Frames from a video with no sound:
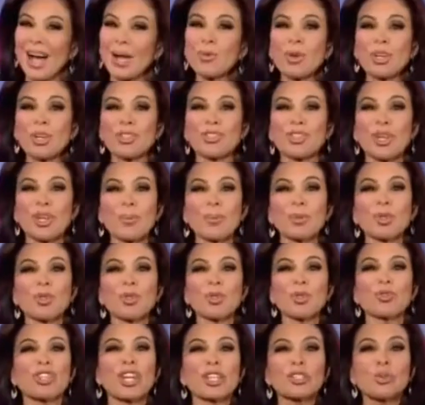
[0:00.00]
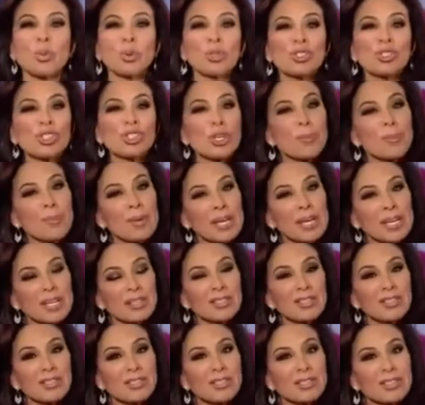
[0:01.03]
I want someone who says what she
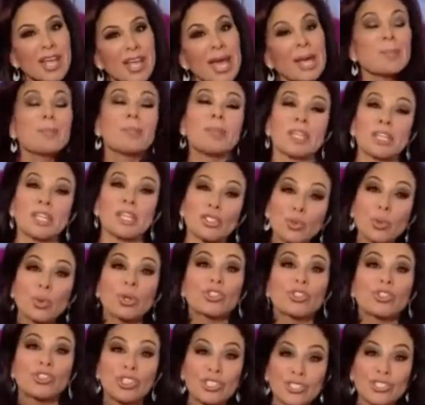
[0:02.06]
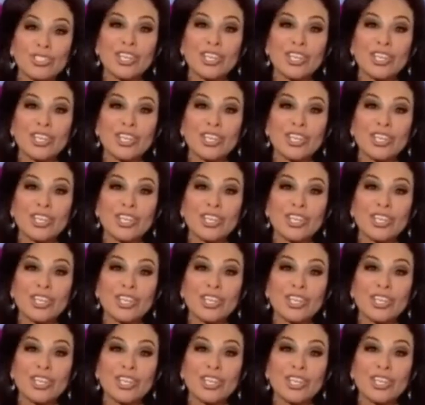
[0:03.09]
means and means what she